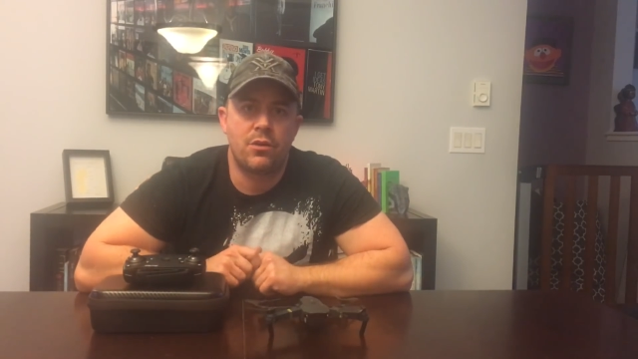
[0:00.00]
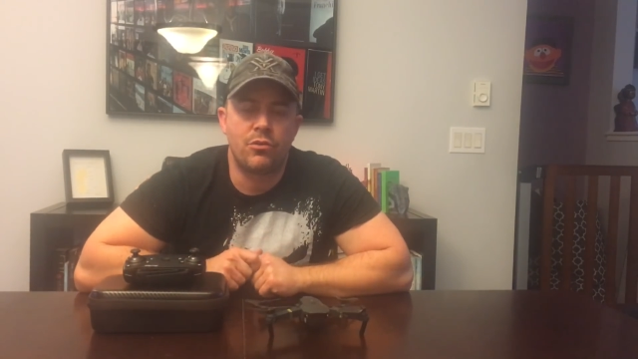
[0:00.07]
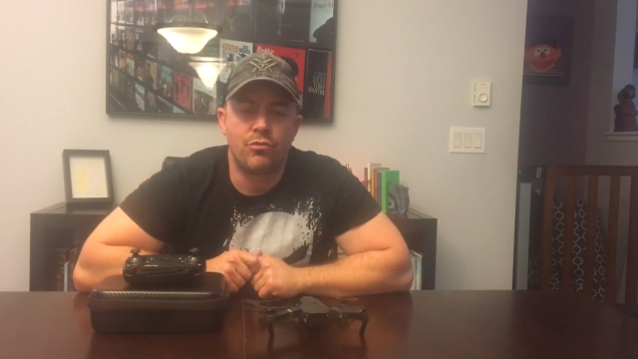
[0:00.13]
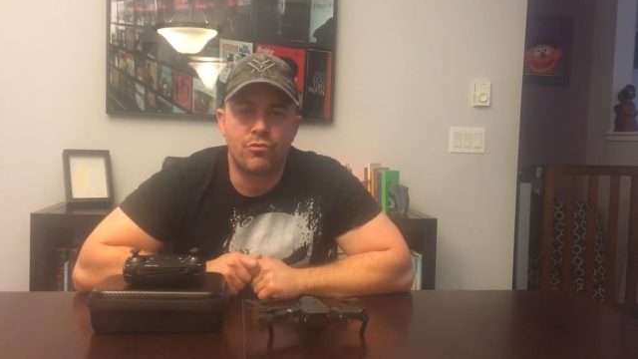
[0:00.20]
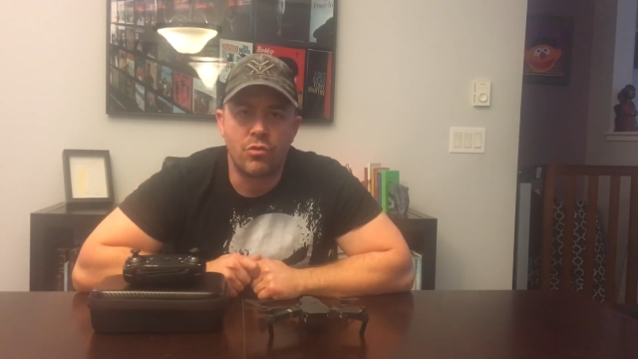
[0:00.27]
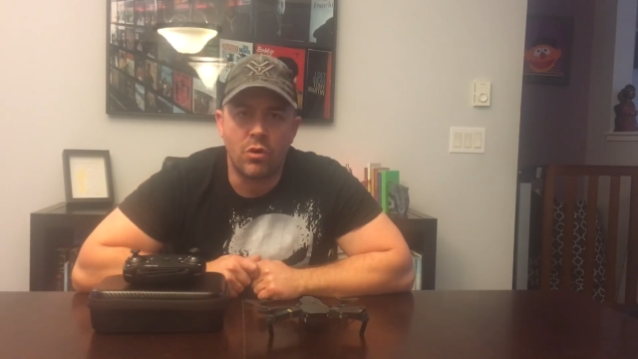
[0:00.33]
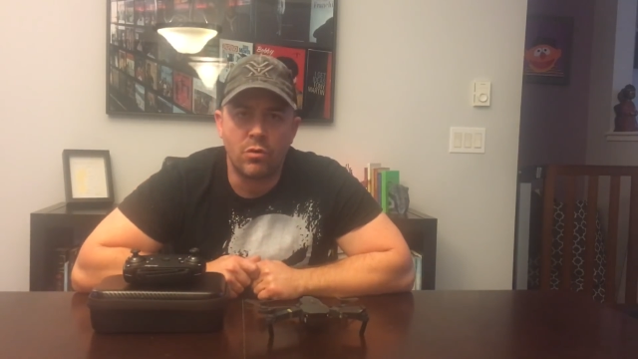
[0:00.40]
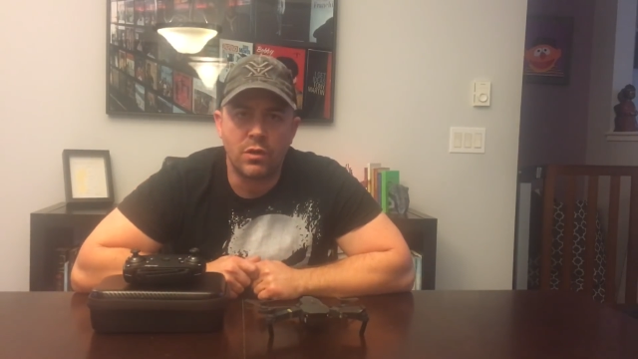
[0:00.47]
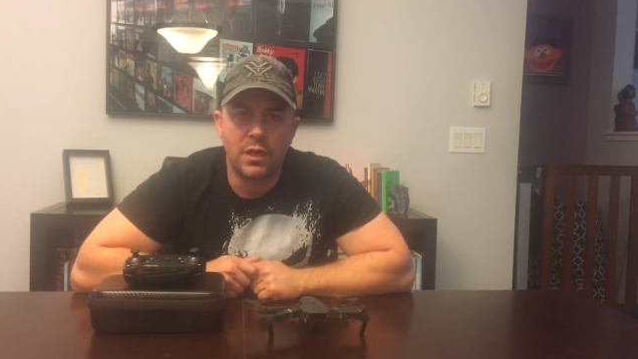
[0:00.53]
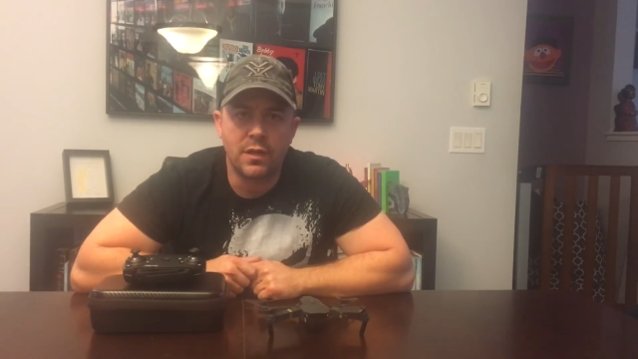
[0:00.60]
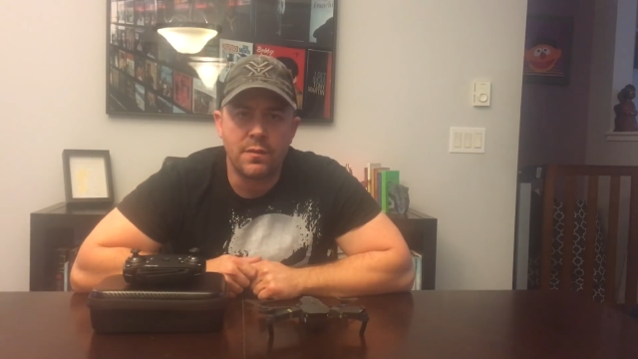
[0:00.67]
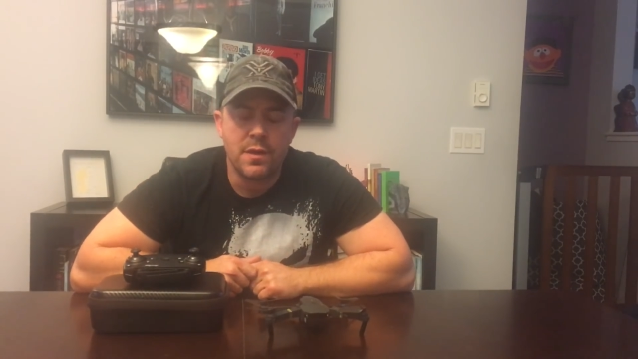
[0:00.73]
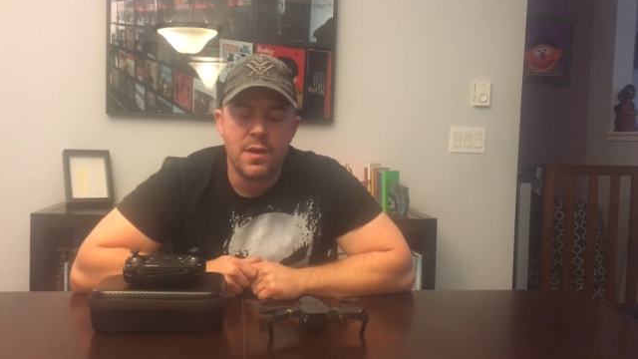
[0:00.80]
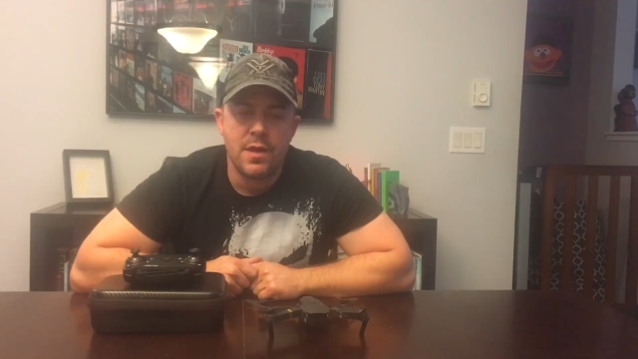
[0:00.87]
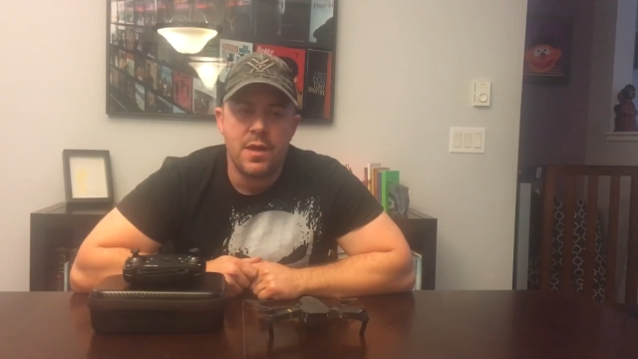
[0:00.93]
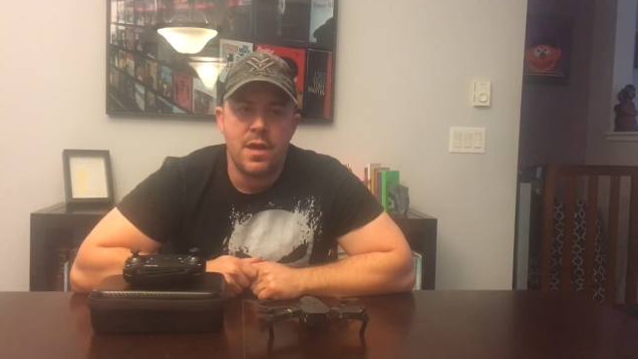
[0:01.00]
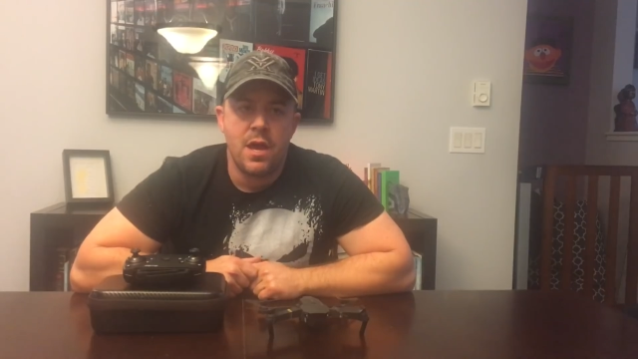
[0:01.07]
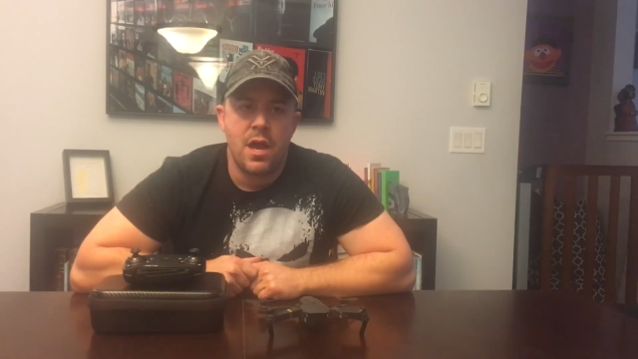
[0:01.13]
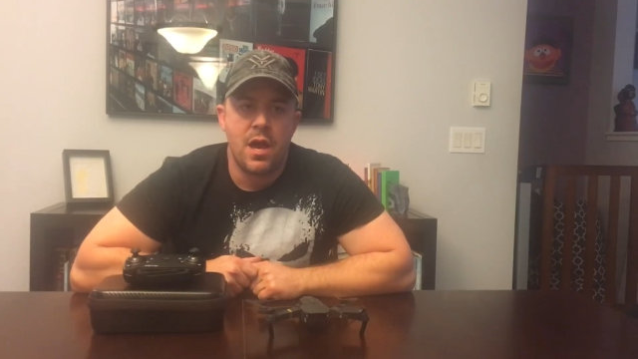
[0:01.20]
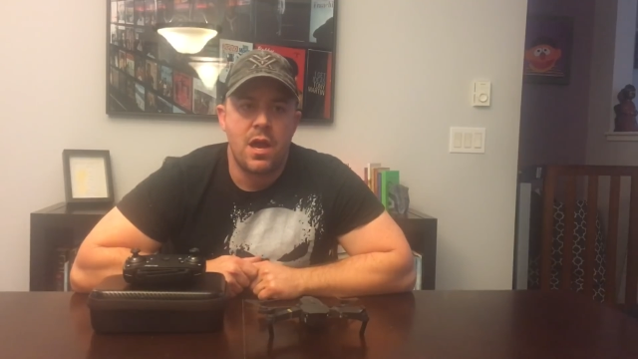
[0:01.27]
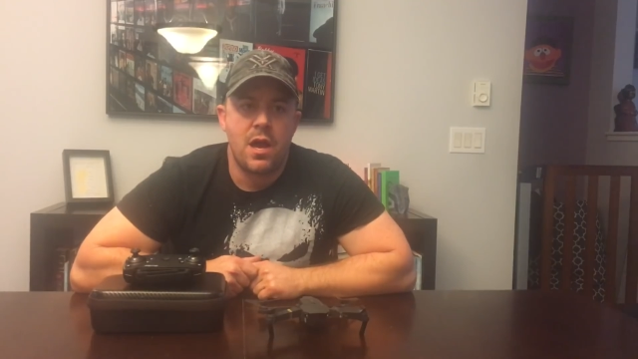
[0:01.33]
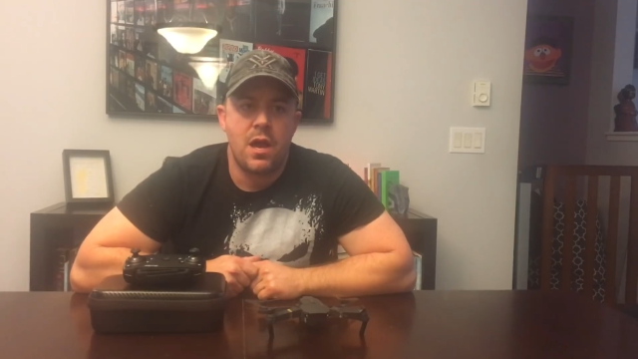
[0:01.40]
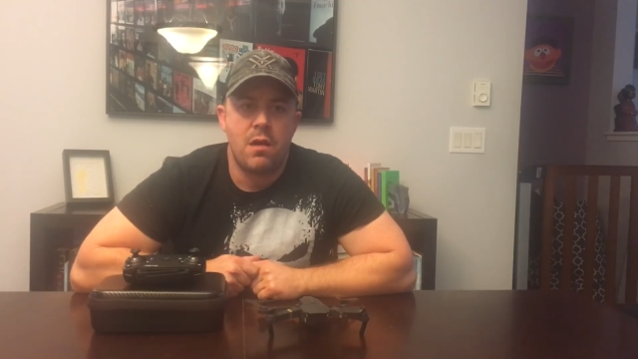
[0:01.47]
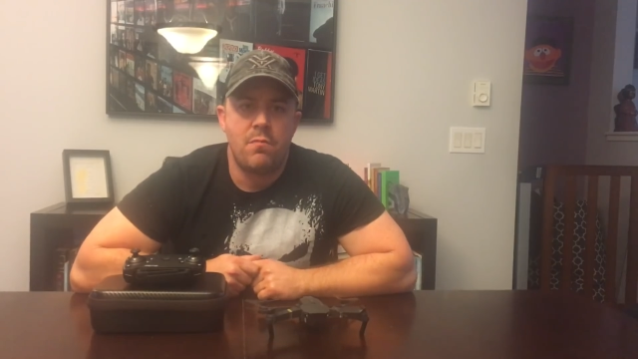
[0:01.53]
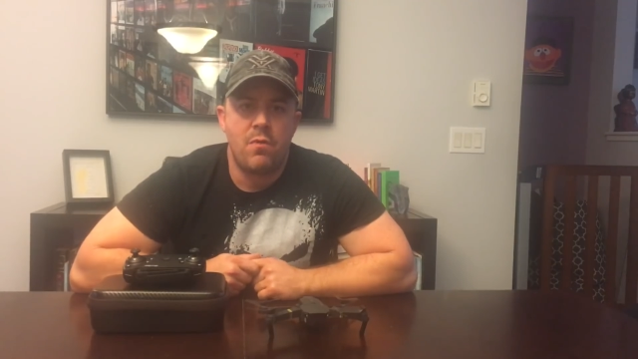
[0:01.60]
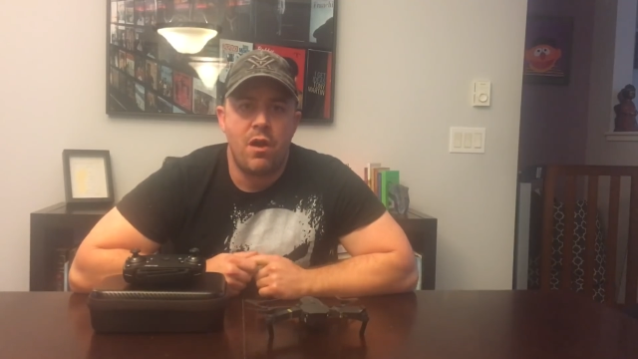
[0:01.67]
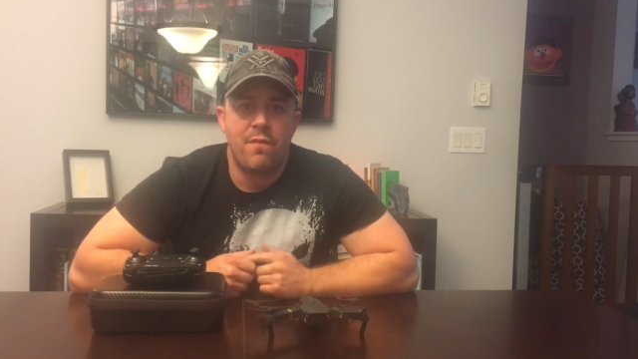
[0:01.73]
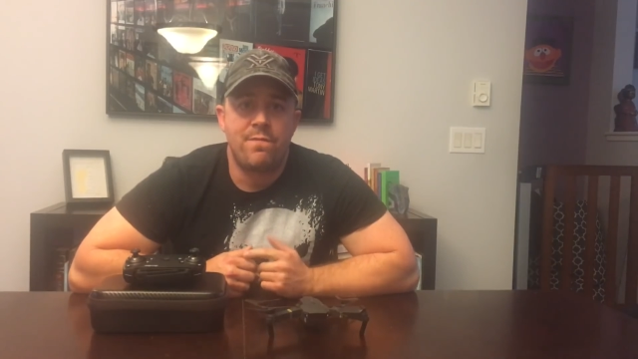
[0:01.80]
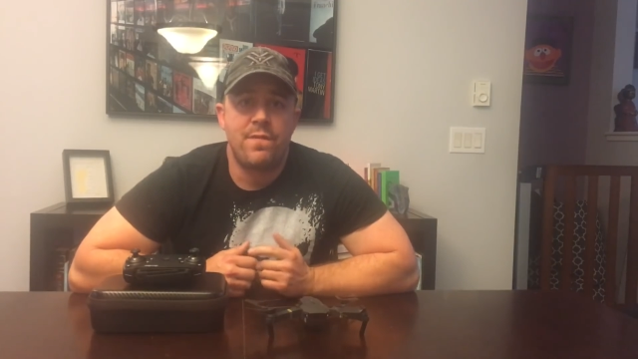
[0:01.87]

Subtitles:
controller. I